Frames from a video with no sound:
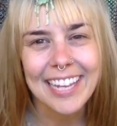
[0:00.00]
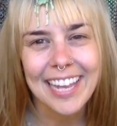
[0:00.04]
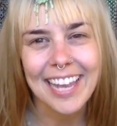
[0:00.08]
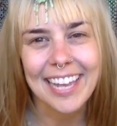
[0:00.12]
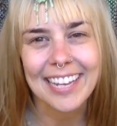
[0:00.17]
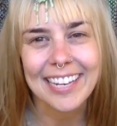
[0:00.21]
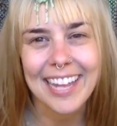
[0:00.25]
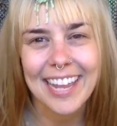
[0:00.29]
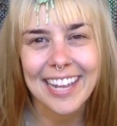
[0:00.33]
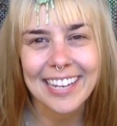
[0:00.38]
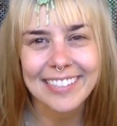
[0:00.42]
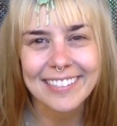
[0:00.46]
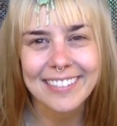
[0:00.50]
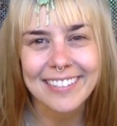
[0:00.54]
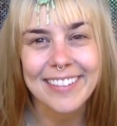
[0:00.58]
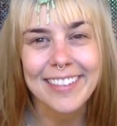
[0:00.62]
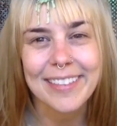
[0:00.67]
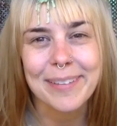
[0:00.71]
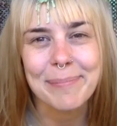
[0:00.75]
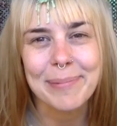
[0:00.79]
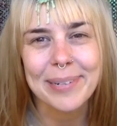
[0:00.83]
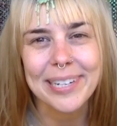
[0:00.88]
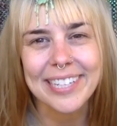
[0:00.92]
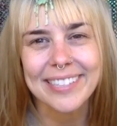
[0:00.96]
and enter
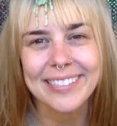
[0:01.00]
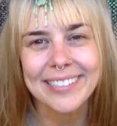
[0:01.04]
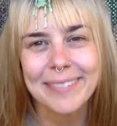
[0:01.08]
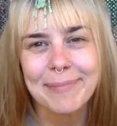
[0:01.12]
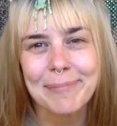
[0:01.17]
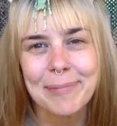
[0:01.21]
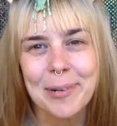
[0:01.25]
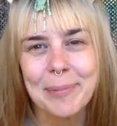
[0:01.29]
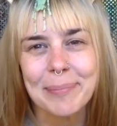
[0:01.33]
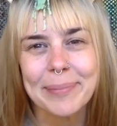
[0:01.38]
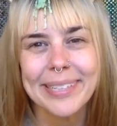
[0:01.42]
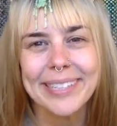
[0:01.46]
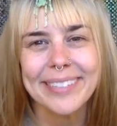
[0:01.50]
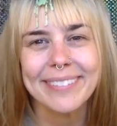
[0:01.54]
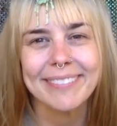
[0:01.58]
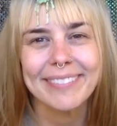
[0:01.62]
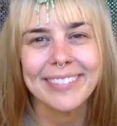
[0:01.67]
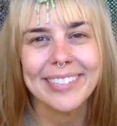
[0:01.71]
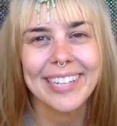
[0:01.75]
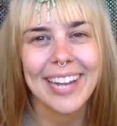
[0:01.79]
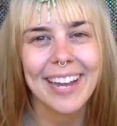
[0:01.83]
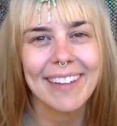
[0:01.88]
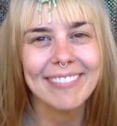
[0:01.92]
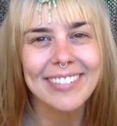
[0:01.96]
the present moment
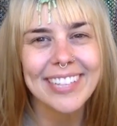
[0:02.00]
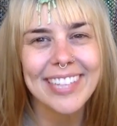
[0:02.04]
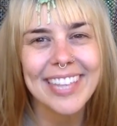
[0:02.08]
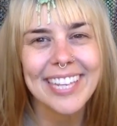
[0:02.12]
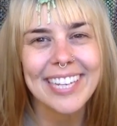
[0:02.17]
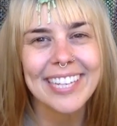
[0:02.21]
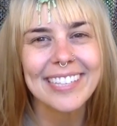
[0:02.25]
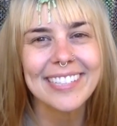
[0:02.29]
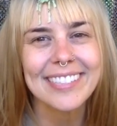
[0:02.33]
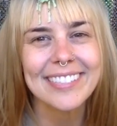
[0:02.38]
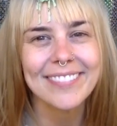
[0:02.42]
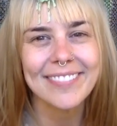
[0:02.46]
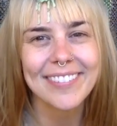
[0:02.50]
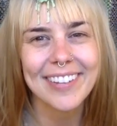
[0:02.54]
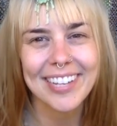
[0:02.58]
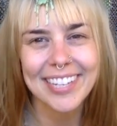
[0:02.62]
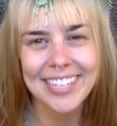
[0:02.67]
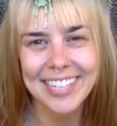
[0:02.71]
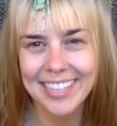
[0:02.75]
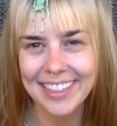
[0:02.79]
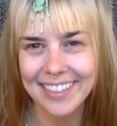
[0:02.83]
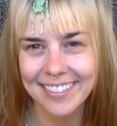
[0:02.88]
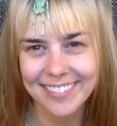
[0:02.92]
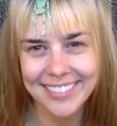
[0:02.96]
where everything is
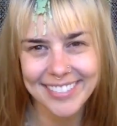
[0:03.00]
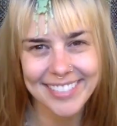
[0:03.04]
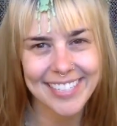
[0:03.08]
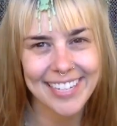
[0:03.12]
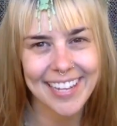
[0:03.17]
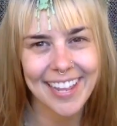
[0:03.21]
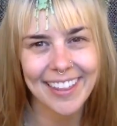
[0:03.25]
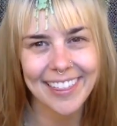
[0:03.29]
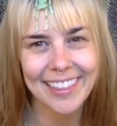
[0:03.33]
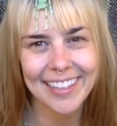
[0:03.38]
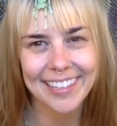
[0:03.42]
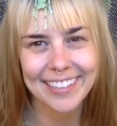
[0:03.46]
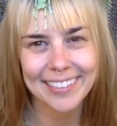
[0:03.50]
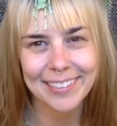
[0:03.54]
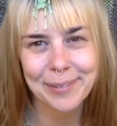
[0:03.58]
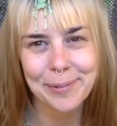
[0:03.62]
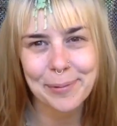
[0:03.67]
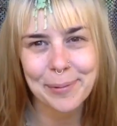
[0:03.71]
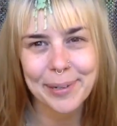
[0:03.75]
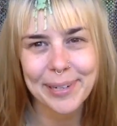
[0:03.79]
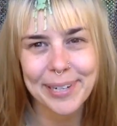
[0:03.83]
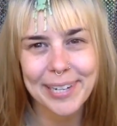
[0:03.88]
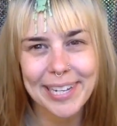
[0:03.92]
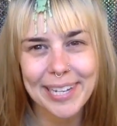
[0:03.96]
fun and there's nothing to
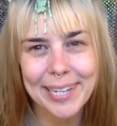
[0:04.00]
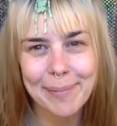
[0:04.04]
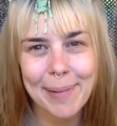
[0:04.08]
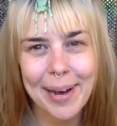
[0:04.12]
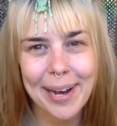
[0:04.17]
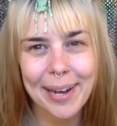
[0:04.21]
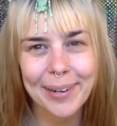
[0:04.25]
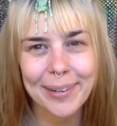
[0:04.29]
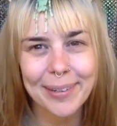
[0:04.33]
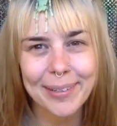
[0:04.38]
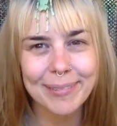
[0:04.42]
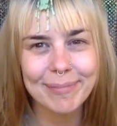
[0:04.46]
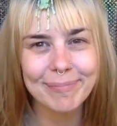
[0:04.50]
worry about.